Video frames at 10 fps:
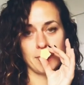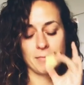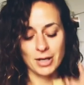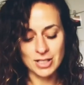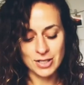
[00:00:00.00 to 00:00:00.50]

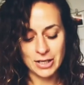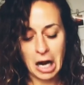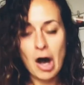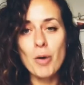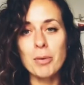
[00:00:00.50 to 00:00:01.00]
Because
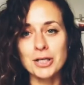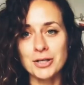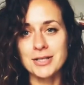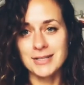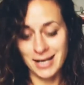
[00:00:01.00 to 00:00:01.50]
cacao
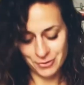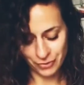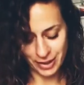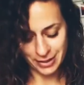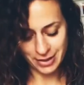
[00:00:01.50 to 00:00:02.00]
butter is
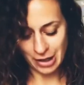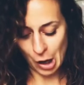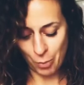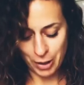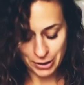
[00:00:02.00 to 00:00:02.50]
unrefined
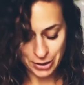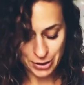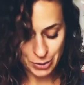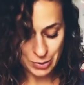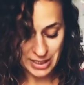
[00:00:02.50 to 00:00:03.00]
cacao butter,
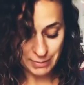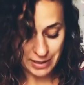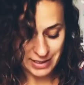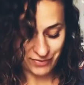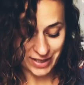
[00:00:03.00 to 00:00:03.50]
so it
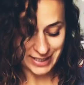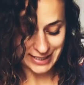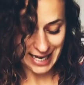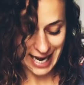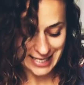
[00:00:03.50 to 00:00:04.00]
smells
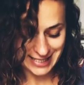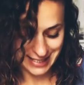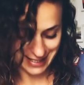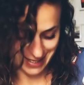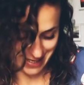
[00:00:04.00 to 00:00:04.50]

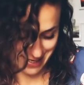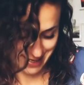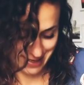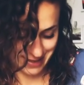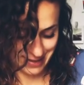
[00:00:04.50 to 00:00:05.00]
fantastic.